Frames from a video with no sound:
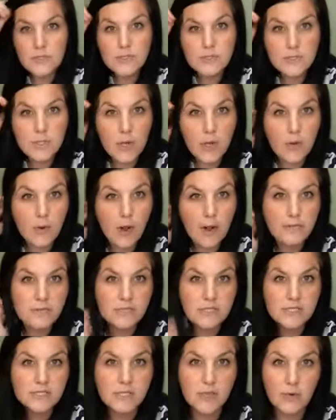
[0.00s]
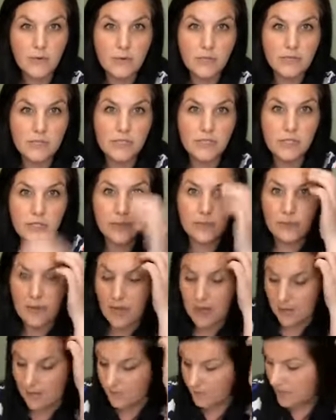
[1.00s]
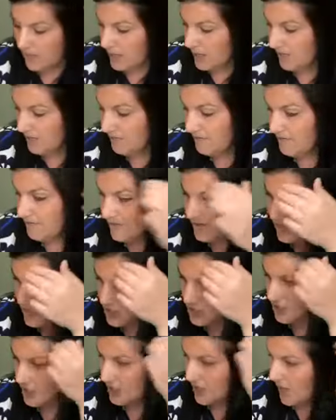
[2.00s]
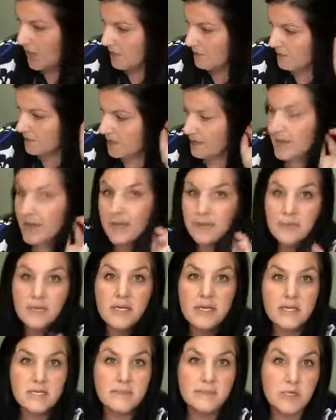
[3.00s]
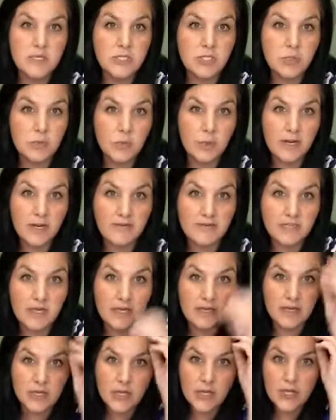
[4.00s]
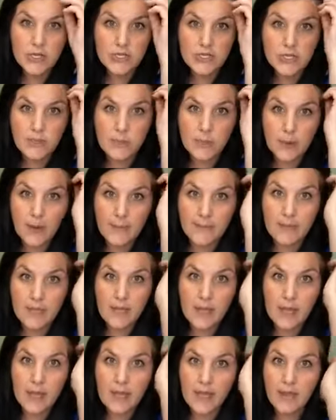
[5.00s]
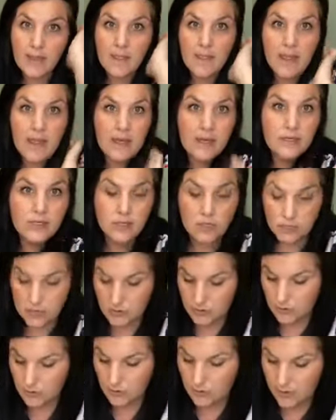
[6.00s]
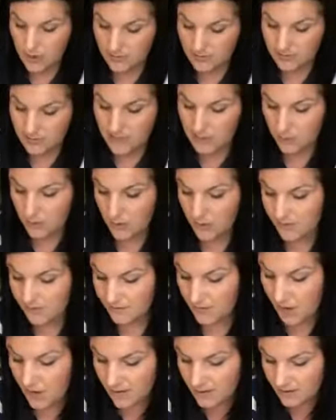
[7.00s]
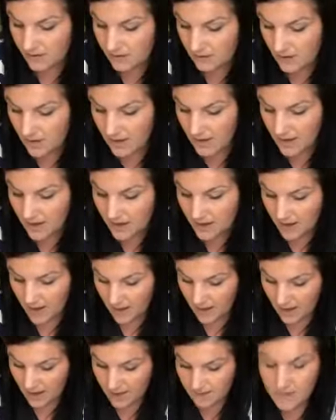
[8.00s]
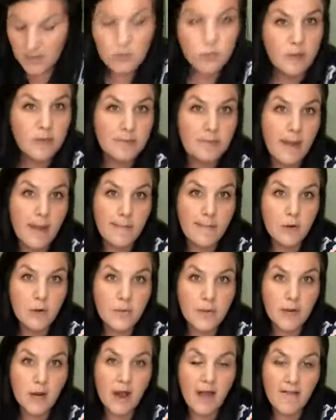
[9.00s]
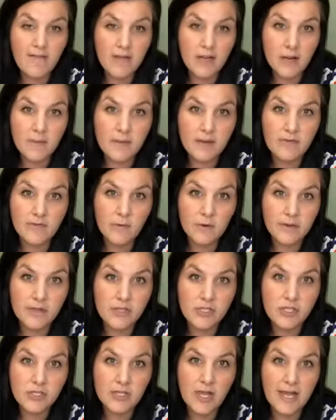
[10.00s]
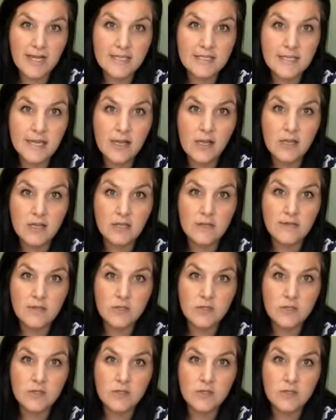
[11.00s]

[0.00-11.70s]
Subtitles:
So I'm just going to finish it up, but I am gonna explain to you what I've done to prep it and then to get where I've gotten. Remember, we are having our big 4th of July sale on